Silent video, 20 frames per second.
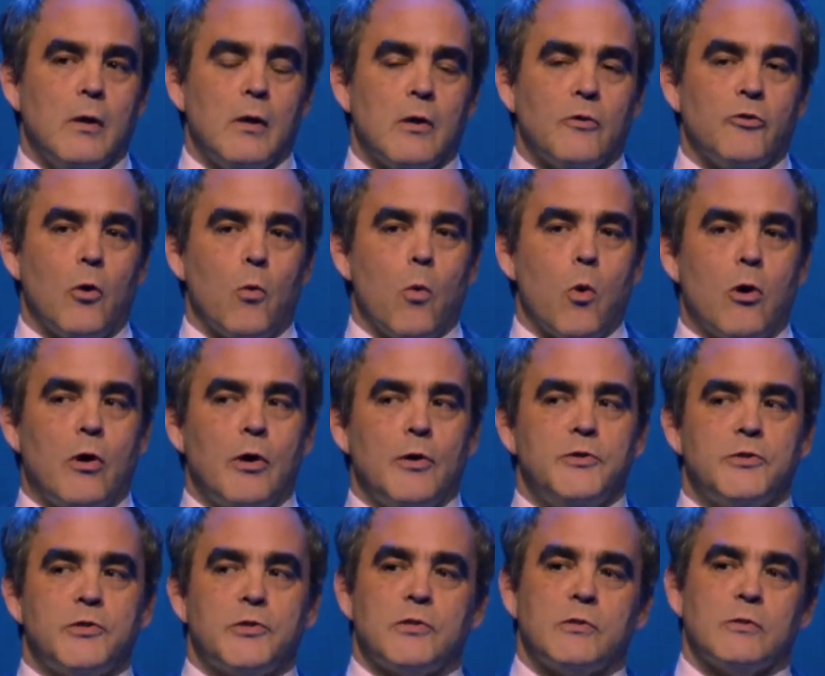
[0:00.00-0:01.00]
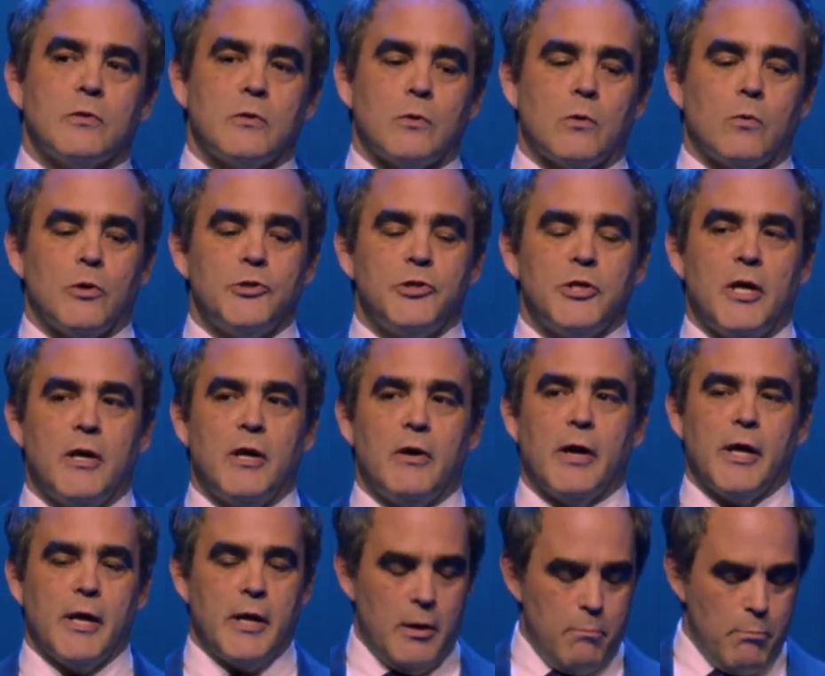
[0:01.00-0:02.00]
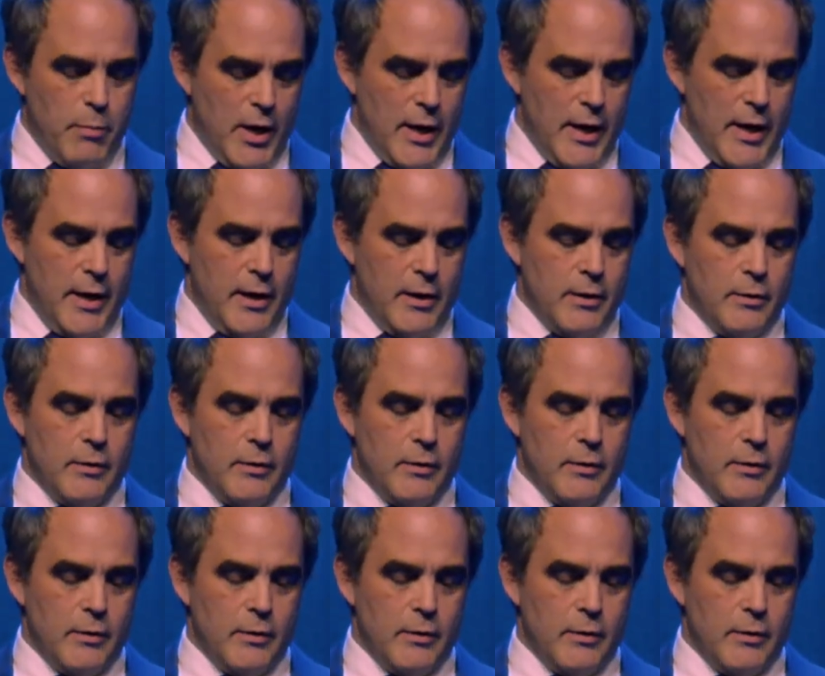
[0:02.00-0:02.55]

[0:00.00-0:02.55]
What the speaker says: The words were generated by